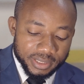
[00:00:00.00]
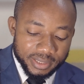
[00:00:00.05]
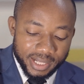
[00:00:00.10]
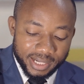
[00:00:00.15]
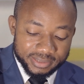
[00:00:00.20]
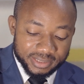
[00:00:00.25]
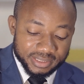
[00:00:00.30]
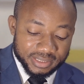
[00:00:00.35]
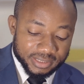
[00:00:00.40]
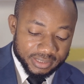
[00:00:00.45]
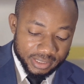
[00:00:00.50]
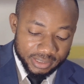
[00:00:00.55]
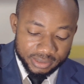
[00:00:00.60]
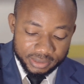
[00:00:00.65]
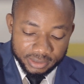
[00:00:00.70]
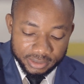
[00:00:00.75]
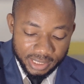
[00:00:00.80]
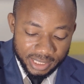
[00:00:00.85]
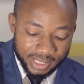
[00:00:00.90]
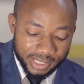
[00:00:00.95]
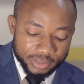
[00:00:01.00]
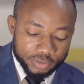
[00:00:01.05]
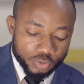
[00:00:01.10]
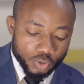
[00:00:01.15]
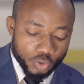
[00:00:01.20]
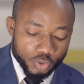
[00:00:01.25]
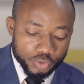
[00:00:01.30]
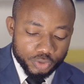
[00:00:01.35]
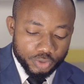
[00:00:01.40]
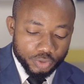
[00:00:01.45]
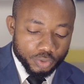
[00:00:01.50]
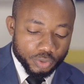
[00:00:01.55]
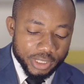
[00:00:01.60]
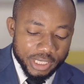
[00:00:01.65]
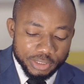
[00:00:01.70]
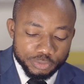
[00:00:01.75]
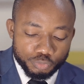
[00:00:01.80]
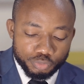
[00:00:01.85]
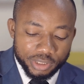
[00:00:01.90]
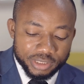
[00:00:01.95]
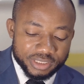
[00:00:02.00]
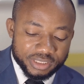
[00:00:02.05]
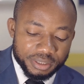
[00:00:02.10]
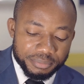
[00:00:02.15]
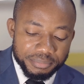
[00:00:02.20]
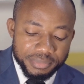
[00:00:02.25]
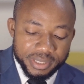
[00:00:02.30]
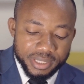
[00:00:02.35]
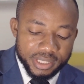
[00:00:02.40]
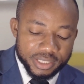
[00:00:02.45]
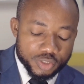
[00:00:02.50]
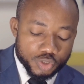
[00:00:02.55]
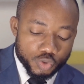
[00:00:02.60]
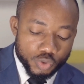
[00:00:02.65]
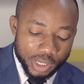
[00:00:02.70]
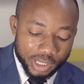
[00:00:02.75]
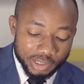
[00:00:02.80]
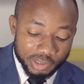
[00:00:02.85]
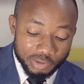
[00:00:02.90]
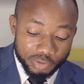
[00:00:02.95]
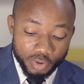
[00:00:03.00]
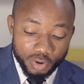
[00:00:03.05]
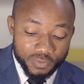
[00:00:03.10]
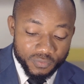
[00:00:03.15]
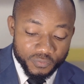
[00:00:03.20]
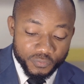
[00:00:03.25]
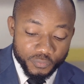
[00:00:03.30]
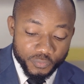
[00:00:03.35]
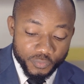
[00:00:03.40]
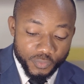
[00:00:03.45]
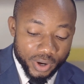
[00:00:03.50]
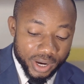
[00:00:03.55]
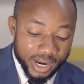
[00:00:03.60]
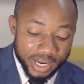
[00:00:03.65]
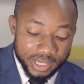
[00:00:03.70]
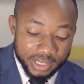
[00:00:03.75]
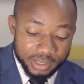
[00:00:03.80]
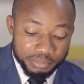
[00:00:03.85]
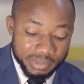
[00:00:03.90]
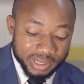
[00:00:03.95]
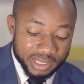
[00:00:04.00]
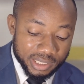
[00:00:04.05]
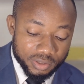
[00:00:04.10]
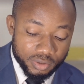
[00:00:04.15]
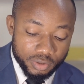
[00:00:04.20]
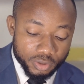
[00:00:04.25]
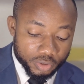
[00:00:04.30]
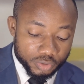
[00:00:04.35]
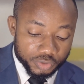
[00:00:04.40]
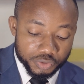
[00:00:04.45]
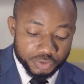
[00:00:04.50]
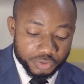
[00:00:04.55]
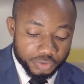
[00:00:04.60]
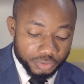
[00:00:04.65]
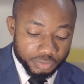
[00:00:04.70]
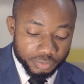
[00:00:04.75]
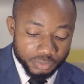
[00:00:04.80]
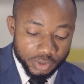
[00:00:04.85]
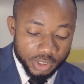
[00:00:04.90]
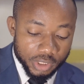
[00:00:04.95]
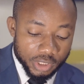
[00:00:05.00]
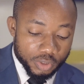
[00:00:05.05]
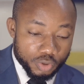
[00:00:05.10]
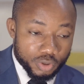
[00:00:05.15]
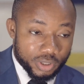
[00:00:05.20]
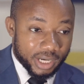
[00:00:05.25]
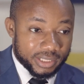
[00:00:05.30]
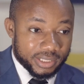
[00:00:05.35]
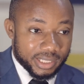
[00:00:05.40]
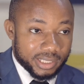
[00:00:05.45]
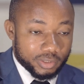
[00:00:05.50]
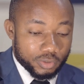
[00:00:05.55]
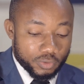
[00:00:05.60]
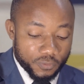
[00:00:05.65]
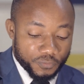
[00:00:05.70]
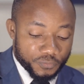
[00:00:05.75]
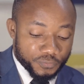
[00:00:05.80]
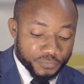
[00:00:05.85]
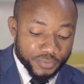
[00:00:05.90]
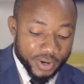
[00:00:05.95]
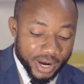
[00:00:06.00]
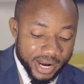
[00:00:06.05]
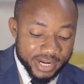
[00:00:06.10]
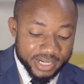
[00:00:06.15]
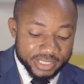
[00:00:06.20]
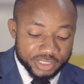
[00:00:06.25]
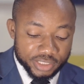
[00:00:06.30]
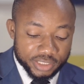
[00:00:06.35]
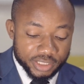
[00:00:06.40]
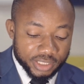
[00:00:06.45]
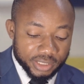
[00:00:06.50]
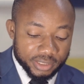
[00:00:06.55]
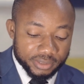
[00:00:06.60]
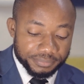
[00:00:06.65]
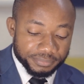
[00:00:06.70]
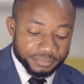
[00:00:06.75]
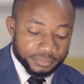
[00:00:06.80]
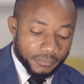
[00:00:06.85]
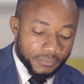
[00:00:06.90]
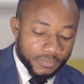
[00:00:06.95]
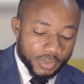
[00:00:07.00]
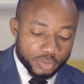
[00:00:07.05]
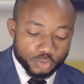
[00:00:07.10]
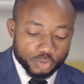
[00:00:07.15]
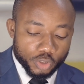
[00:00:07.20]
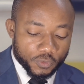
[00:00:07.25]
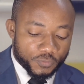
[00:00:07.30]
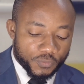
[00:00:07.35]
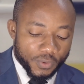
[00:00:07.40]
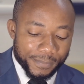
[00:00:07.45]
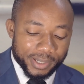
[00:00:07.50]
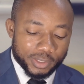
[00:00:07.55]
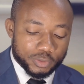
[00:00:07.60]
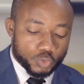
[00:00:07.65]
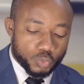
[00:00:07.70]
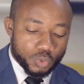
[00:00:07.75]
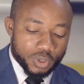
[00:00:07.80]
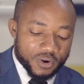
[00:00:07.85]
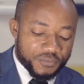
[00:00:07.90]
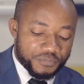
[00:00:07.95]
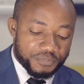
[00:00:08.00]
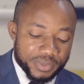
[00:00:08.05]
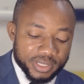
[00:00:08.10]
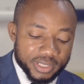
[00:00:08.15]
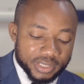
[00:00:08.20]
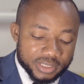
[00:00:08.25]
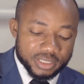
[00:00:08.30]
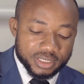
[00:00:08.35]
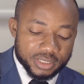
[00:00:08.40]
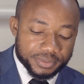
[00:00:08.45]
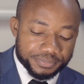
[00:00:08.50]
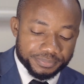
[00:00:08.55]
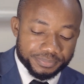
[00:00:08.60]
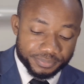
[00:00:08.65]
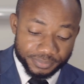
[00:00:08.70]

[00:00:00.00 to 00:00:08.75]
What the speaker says: That is it. Like I told you, in 20 minutes you are done frying, making your stew. Look at that. You fry the chicken just for about 12 minutes.